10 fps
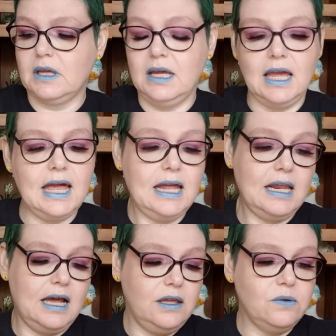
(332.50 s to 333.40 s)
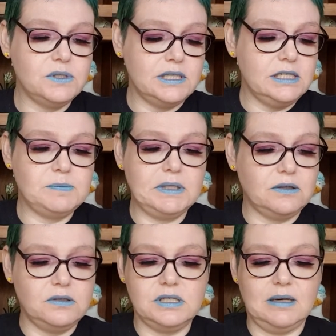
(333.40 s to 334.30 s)
Again, I use this
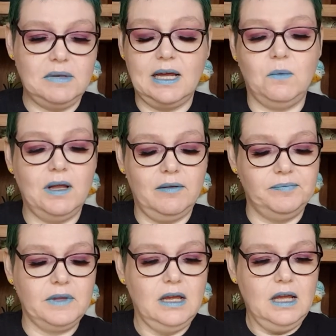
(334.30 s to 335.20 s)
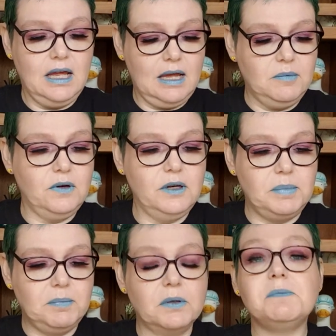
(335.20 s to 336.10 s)
because I'm like, well, I'm going to
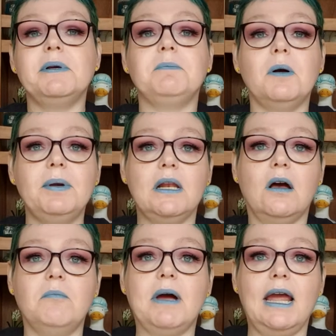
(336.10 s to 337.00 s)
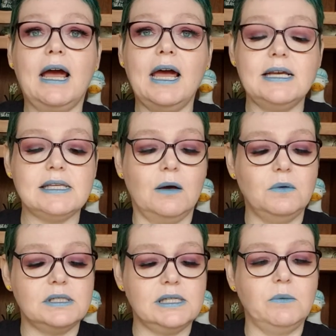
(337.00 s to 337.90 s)
be popping it on my eyes. I
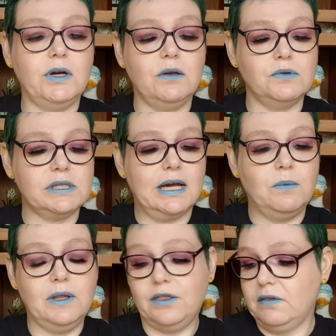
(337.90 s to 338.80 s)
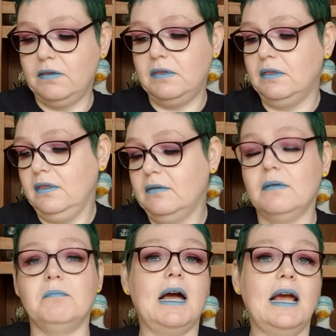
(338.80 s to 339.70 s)
want to see what it looks like with
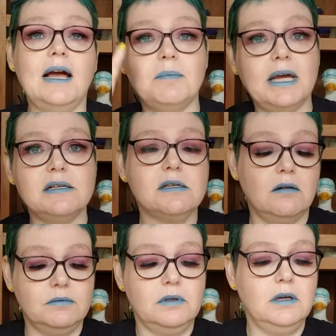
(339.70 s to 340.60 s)
my eye base on.